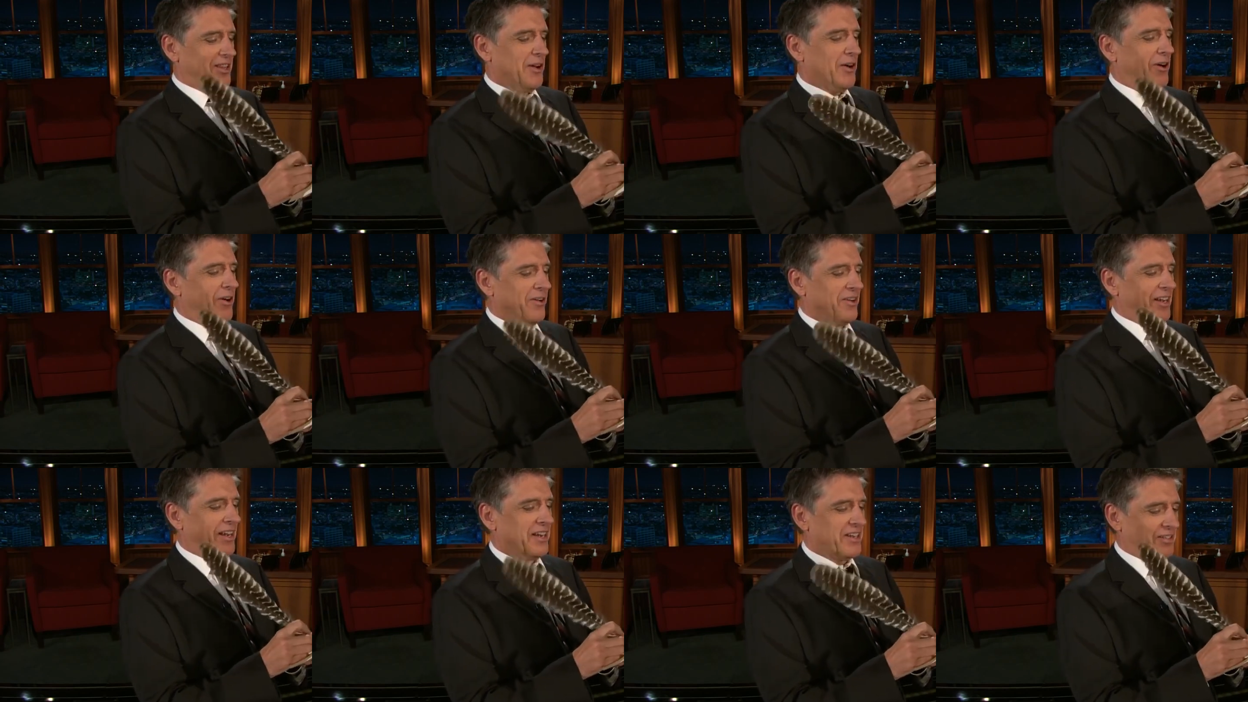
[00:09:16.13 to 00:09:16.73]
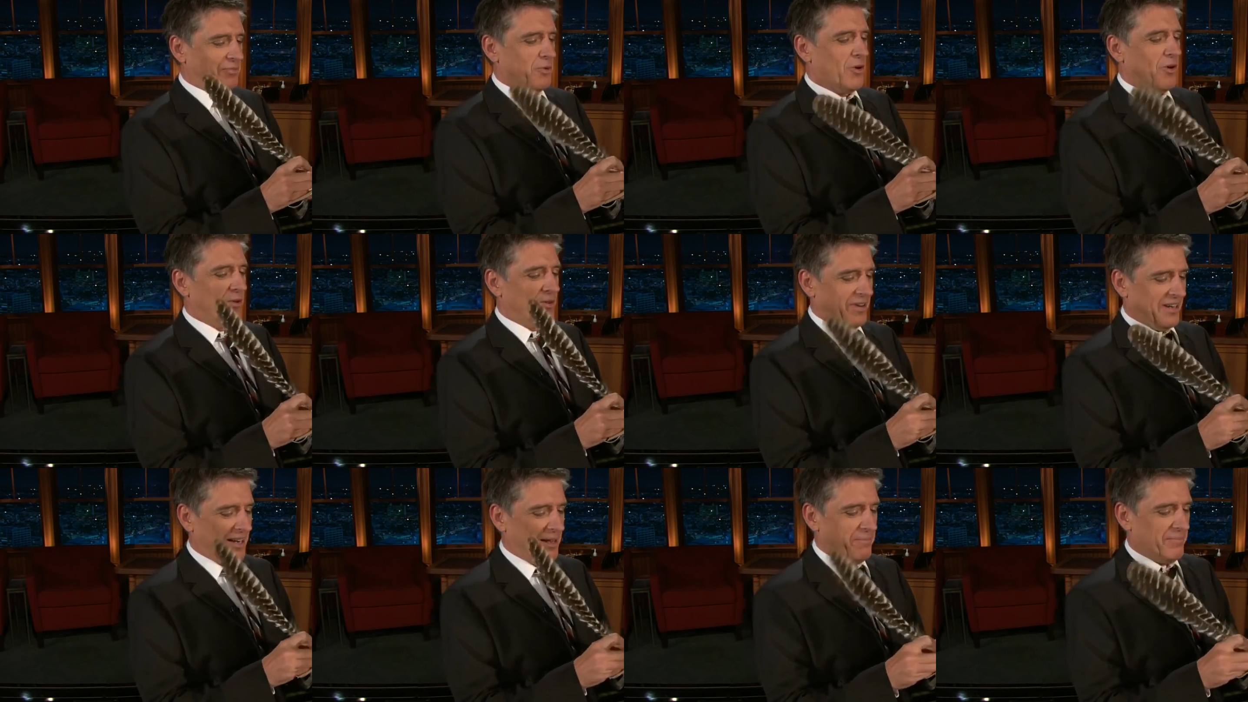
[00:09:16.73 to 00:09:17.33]
The audience
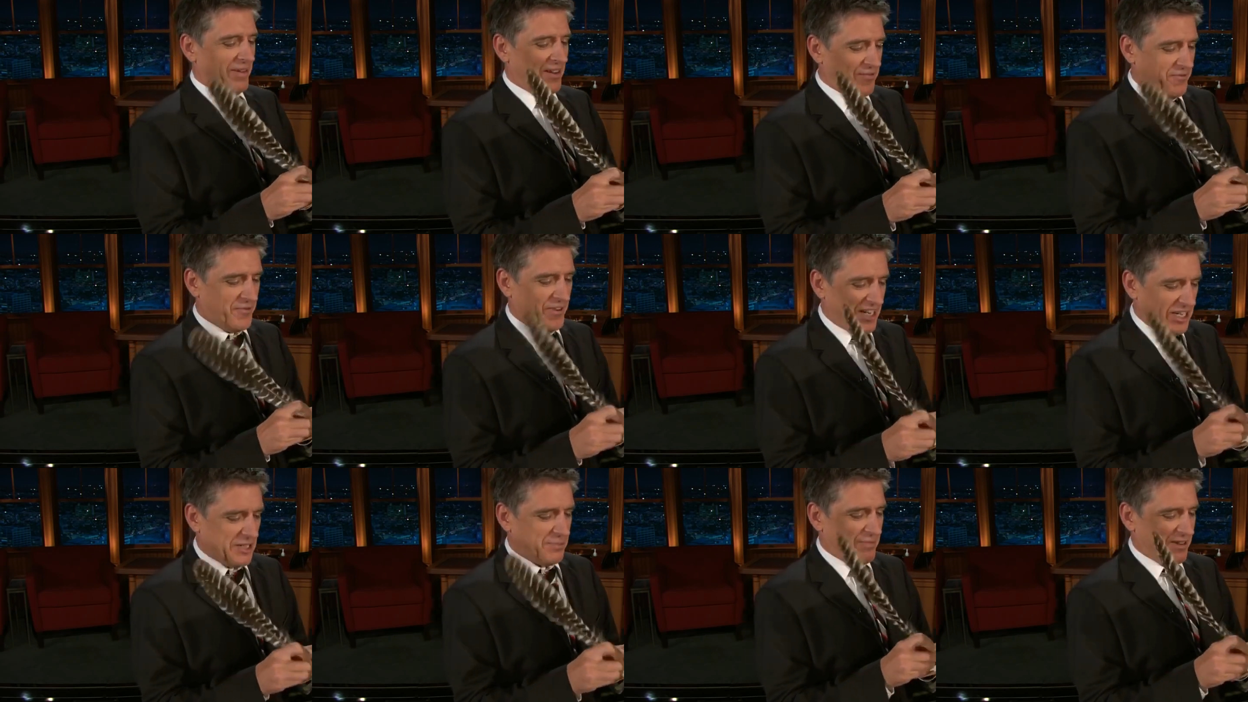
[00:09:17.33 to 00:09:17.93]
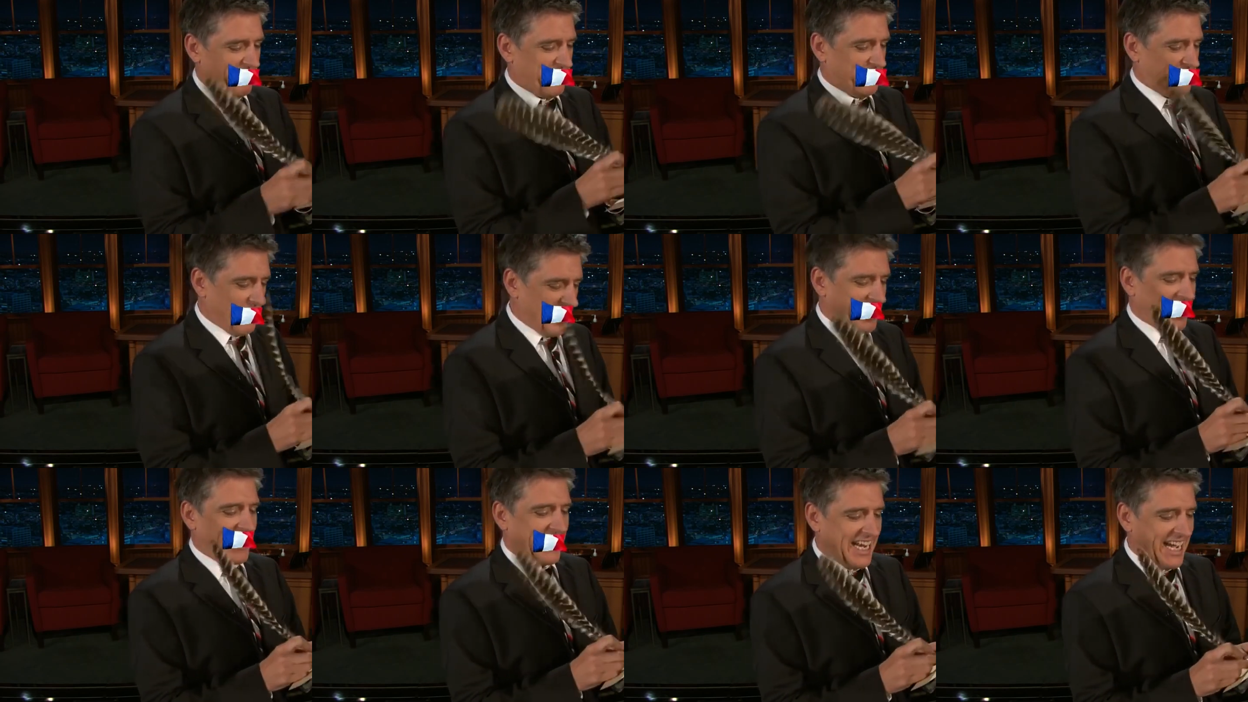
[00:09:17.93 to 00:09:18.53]
won't let me finish my
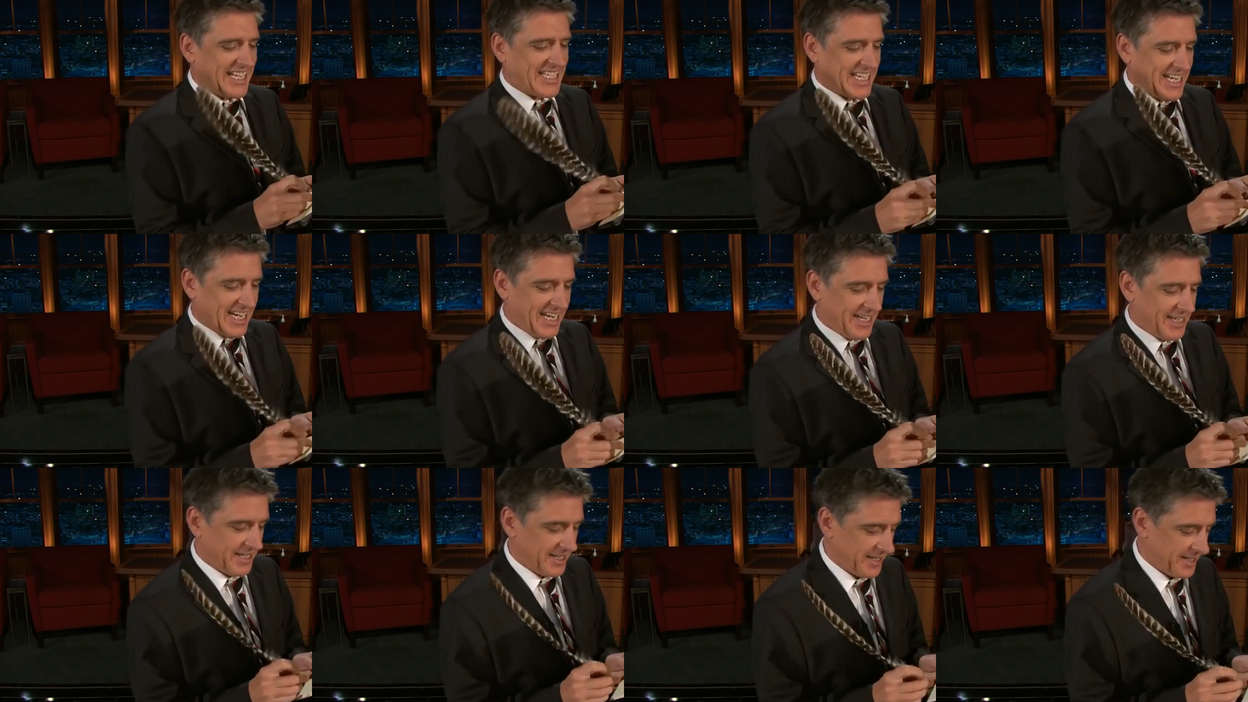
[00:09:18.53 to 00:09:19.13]
Ooh-la-la. letter.